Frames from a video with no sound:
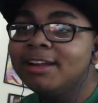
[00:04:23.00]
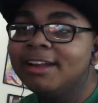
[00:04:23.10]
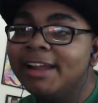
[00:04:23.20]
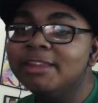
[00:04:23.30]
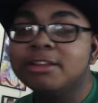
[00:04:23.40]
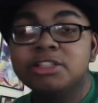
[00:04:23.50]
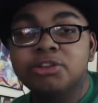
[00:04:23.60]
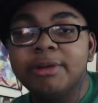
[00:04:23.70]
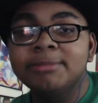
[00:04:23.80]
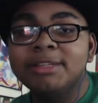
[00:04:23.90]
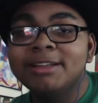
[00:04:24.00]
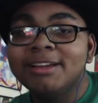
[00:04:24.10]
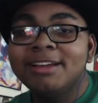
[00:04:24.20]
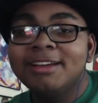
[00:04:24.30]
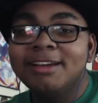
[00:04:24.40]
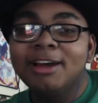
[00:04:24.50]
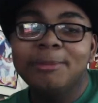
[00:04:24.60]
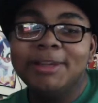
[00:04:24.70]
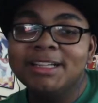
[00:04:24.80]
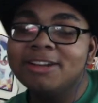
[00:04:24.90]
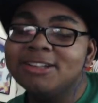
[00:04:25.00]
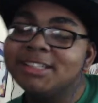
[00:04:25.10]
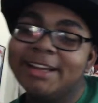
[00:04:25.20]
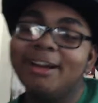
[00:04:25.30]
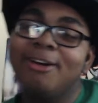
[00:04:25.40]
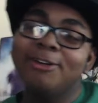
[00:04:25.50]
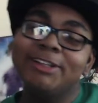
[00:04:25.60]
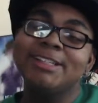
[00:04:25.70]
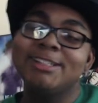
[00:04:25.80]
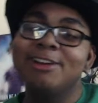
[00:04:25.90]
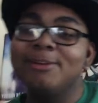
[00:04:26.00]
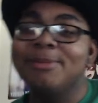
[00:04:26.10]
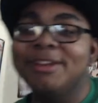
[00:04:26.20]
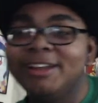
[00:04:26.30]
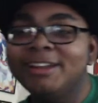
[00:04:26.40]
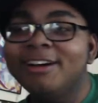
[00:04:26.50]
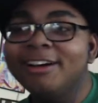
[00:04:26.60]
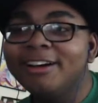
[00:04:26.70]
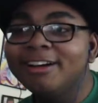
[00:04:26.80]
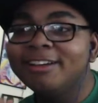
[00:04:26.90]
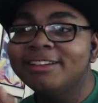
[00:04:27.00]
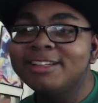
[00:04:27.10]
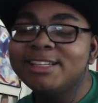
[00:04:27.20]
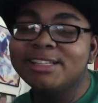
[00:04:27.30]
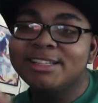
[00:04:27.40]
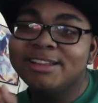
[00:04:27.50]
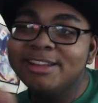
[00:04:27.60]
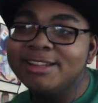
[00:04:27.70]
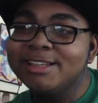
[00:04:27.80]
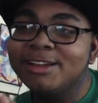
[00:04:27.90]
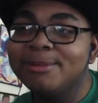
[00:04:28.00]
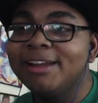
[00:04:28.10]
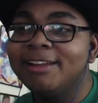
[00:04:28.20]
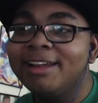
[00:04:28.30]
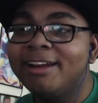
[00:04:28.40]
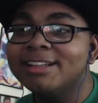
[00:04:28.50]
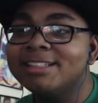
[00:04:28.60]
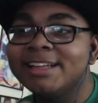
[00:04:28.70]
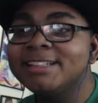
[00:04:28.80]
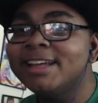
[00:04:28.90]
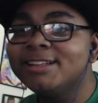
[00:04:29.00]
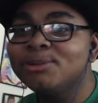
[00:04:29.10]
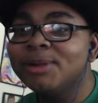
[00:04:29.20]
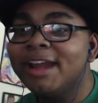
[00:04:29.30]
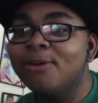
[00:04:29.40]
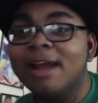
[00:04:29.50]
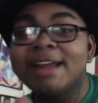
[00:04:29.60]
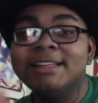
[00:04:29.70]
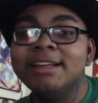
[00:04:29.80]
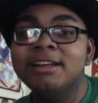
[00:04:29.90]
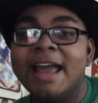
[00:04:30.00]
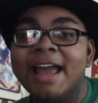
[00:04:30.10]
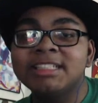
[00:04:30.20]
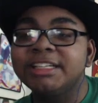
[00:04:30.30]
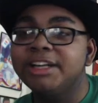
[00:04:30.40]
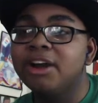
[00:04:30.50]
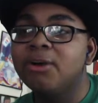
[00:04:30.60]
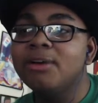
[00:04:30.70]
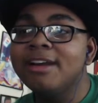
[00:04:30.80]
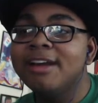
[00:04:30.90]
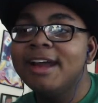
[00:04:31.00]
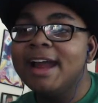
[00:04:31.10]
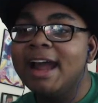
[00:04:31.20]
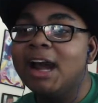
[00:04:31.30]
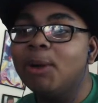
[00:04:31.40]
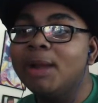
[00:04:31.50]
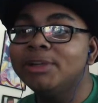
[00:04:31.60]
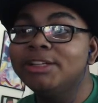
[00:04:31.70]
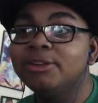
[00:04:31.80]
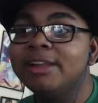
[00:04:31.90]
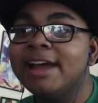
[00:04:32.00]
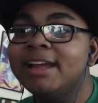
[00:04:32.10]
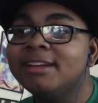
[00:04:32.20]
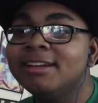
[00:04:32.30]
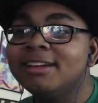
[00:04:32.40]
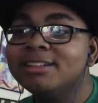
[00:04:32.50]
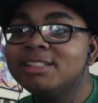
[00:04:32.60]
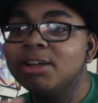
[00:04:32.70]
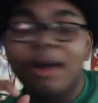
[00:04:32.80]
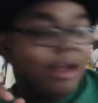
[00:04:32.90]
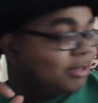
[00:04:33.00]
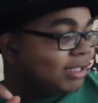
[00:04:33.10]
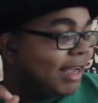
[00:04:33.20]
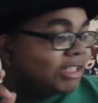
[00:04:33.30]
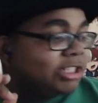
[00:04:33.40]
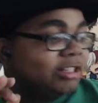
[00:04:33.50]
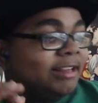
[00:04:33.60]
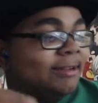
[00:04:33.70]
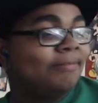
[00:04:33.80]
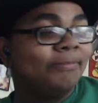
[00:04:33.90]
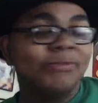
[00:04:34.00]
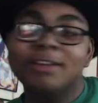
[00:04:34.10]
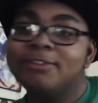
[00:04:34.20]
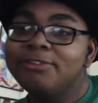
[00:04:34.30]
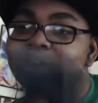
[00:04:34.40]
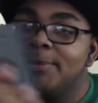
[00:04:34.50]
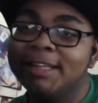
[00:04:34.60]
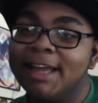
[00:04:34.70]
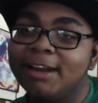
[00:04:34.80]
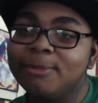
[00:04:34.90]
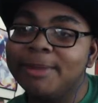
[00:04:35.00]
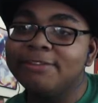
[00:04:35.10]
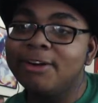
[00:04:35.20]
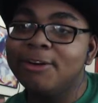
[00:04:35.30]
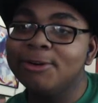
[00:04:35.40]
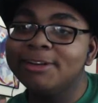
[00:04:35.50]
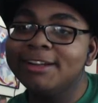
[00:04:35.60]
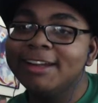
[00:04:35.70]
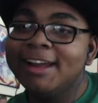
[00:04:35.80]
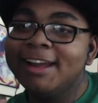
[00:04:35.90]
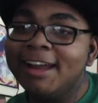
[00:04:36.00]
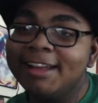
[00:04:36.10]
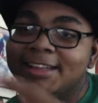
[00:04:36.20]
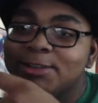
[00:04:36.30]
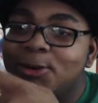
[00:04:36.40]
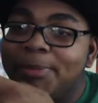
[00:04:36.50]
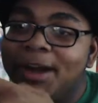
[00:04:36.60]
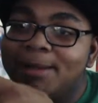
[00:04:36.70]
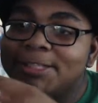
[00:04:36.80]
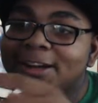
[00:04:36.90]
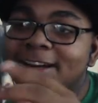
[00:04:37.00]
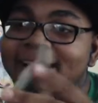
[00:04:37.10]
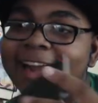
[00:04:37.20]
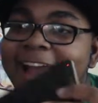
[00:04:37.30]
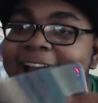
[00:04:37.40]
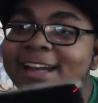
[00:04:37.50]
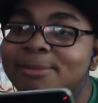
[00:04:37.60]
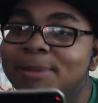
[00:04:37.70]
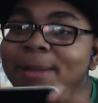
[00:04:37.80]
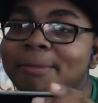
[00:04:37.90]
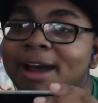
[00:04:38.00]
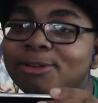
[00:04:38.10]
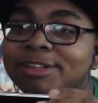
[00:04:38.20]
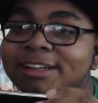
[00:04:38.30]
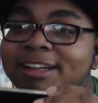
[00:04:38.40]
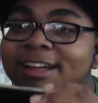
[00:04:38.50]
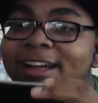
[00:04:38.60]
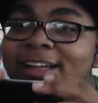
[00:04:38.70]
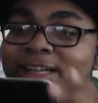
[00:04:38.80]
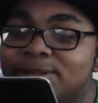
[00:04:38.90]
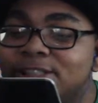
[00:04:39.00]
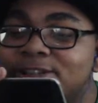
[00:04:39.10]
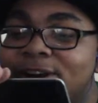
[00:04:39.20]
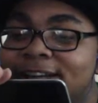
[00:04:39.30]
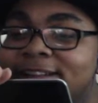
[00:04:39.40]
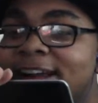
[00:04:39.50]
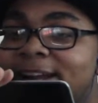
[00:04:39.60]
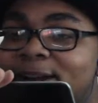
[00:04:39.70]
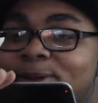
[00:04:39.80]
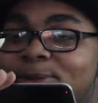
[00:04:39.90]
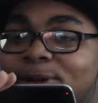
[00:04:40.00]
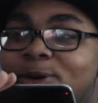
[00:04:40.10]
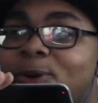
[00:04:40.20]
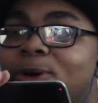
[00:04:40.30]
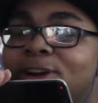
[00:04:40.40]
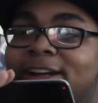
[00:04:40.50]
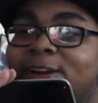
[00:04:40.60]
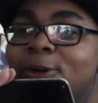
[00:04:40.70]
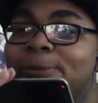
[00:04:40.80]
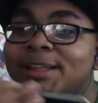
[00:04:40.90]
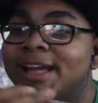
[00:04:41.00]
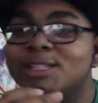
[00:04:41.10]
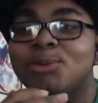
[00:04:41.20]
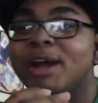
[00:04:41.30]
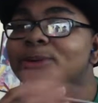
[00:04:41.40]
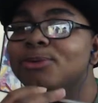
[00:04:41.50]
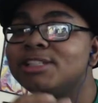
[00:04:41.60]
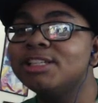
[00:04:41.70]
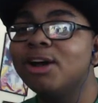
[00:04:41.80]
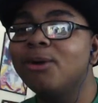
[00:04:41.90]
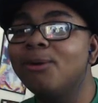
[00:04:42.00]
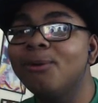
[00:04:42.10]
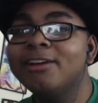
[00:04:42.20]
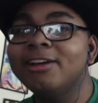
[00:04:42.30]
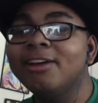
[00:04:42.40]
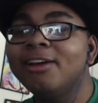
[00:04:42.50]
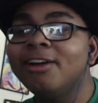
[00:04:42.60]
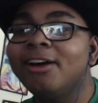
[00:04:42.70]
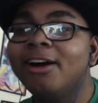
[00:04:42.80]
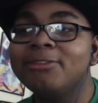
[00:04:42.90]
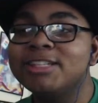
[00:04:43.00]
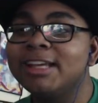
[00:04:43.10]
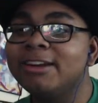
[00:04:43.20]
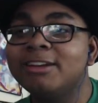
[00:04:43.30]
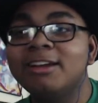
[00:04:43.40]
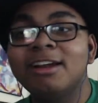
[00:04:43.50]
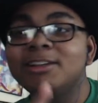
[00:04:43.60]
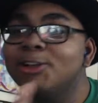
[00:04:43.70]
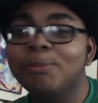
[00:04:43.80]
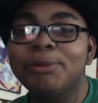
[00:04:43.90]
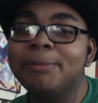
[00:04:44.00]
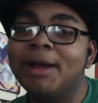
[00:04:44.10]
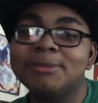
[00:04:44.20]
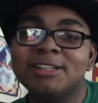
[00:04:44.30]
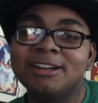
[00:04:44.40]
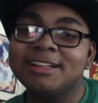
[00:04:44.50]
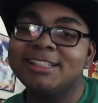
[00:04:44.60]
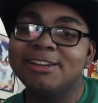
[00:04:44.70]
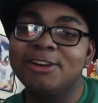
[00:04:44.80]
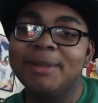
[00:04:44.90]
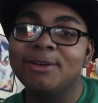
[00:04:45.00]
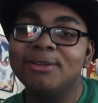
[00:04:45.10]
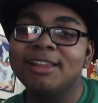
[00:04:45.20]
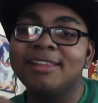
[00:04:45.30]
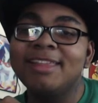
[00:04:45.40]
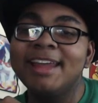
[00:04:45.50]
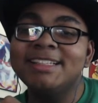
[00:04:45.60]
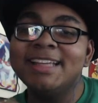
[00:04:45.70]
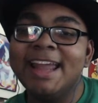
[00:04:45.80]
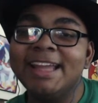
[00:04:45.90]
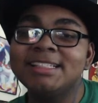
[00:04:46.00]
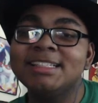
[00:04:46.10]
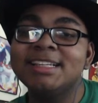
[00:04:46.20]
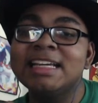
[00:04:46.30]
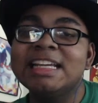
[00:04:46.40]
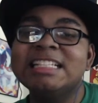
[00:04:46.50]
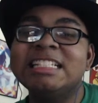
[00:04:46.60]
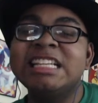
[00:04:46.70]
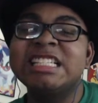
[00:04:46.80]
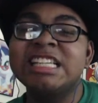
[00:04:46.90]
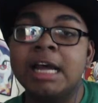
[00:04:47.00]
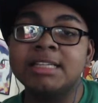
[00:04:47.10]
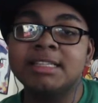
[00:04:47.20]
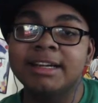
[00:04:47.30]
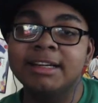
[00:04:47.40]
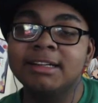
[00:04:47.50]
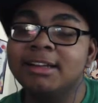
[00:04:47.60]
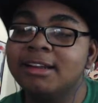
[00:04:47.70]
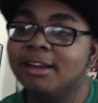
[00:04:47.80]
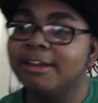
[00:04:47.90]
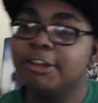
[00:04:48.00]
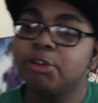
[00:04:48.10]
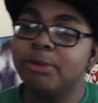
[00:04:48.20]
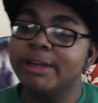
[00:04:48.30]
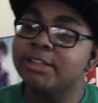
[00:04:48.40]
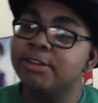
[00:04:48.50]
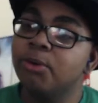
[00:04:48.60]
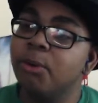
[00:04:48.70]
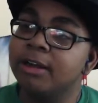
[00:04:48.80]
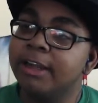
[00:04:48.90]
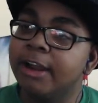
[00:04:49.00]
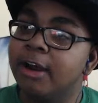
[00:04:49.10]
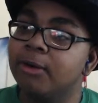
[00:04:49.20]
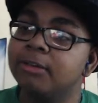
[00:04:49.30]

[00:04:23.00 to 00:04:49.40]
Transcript: in the script. Because I was like, oh, this is gonna be hilarious. Didn't take into account, I didn't actually know how I would do that. So I was actually filming that on my phone, and this little pop socket, I had it in my mouth as I was trying to like record it opening. That's why it was so off center. Don't put pop sockets in your mouth. They taste disgusting. 3, 2, 1, go.